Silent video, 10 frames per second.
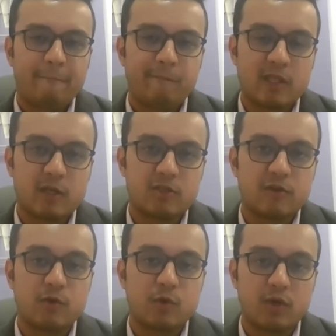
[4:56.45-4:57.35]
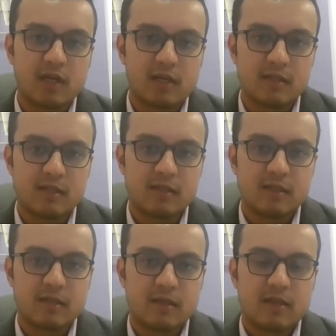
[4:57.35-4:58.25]
methods of root canals.
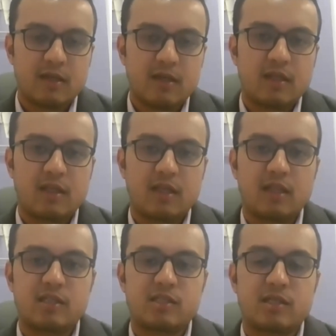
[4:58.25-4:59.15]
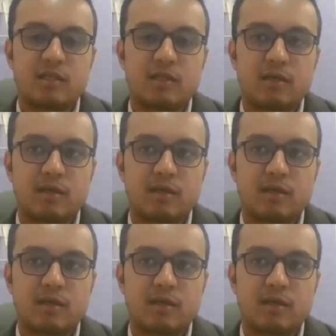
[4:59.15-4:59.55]
Then there is a